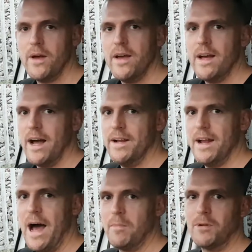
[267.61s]
And
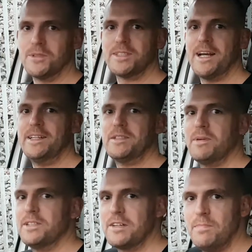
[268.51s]
I'm not just saying this because
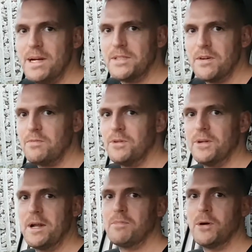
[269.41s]
I've paid to have them done and
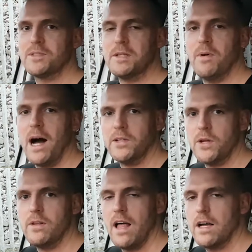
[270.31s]
I'm gutted, but I do
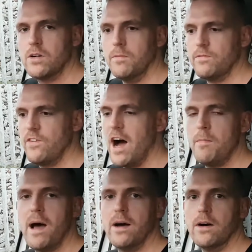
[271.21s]
like them far
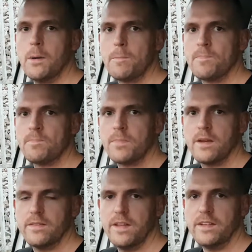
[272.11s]
better
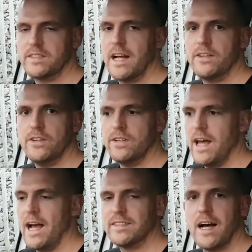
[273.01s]
than the standard
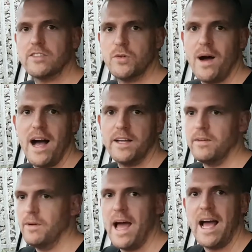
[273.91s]
XR2i
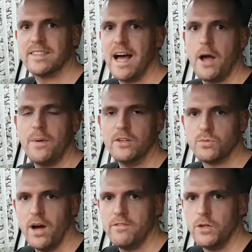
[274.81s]
SI wheels,
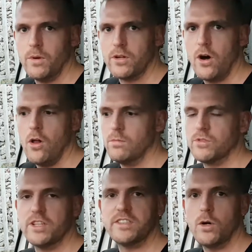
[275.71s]
whatever you want to call them. So they
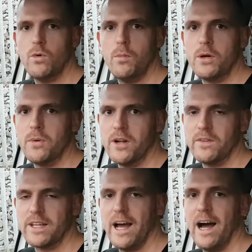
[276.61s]
still will be going on the
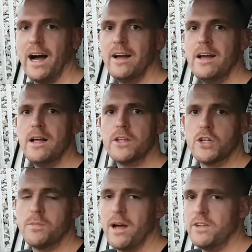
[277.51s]
car. They're going to be
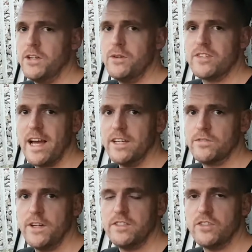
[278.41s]
having new tyres
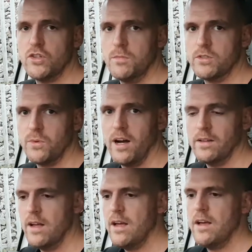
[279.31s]
fitted to them as well.
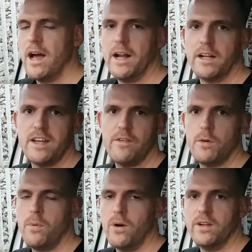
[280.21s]
And I'd never
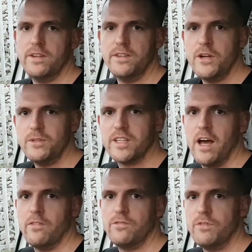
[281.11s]
put a new set
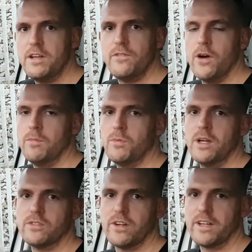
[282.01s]
of refurbed wheels
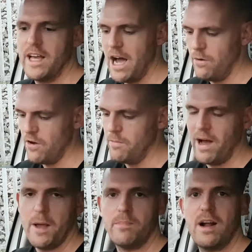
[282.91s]
on a car without buying
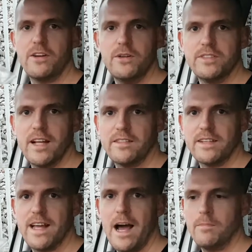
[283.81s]
brand new centre
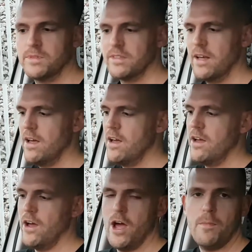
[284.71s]
caps.
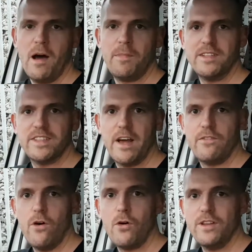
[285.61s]
I managed to get
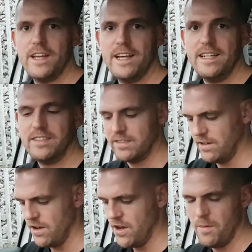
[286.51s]
4 of these.
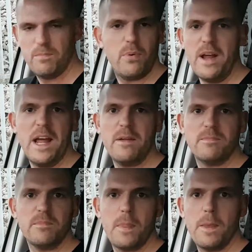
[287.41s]

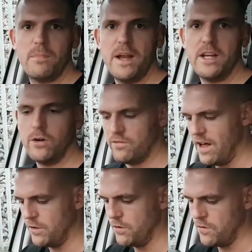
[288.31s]
Pretty good
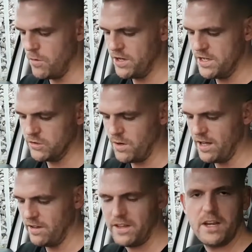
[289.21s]
value for money as well. I
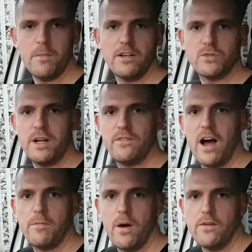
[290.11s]
think it's about
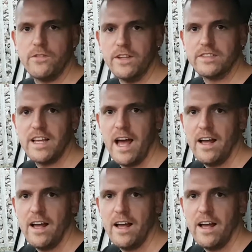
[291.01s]
£25 for the set.